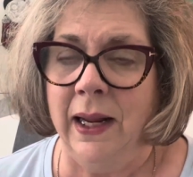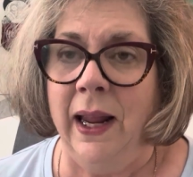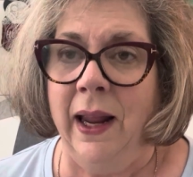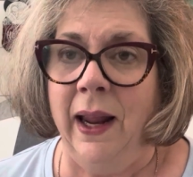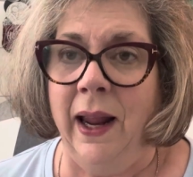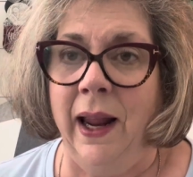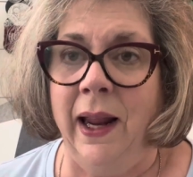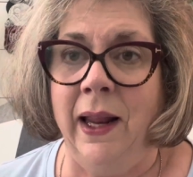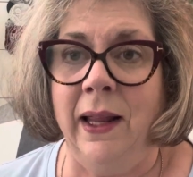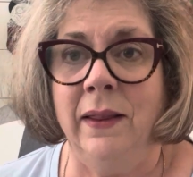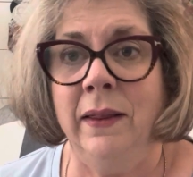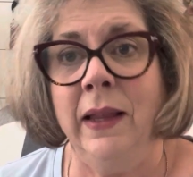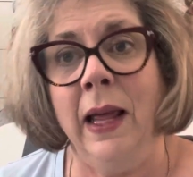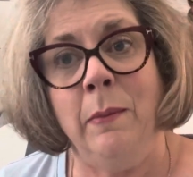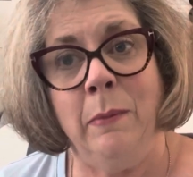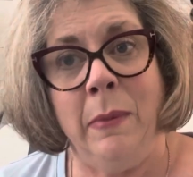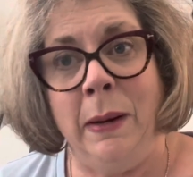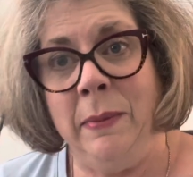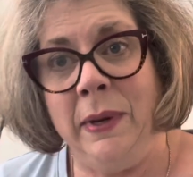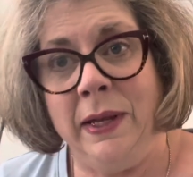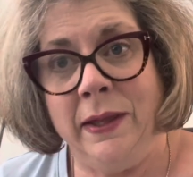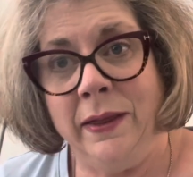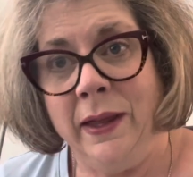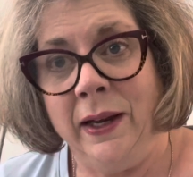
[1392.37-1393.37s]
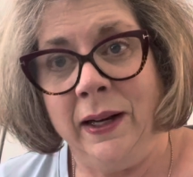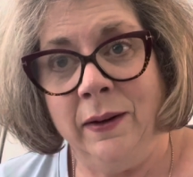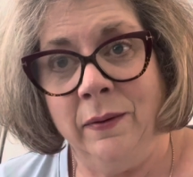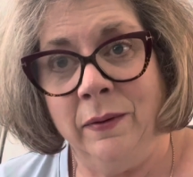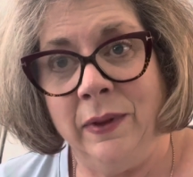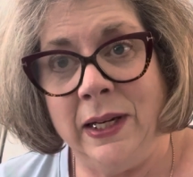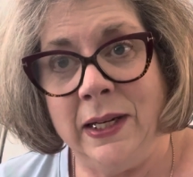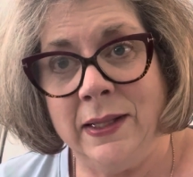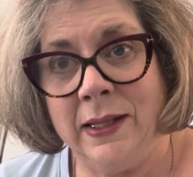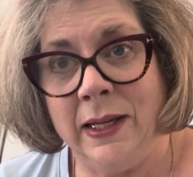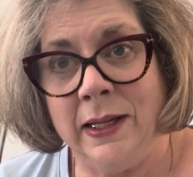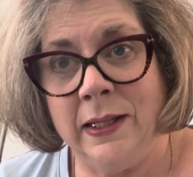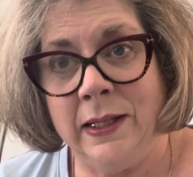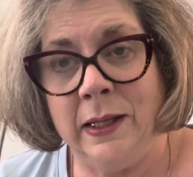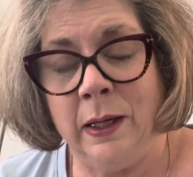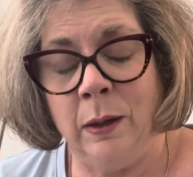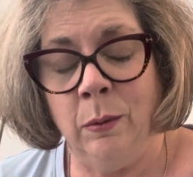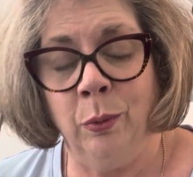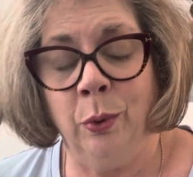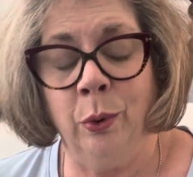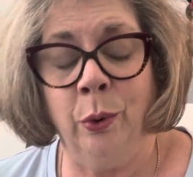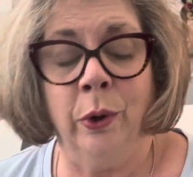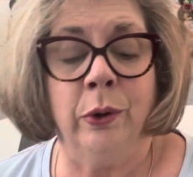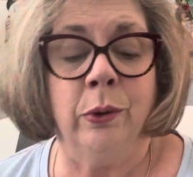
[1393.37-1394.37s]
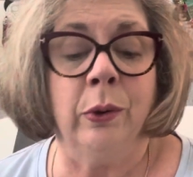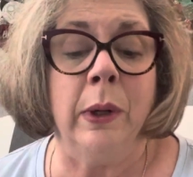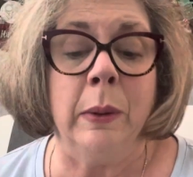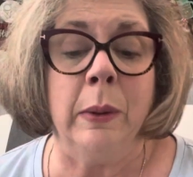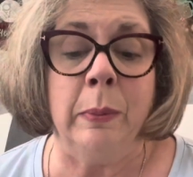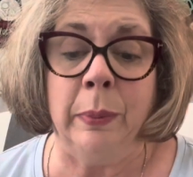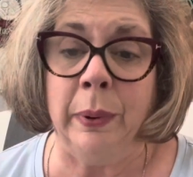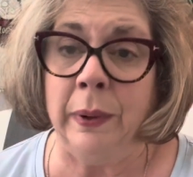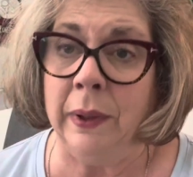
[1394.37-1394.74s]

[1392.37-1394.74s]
and that made me think of the Assisi embroidery.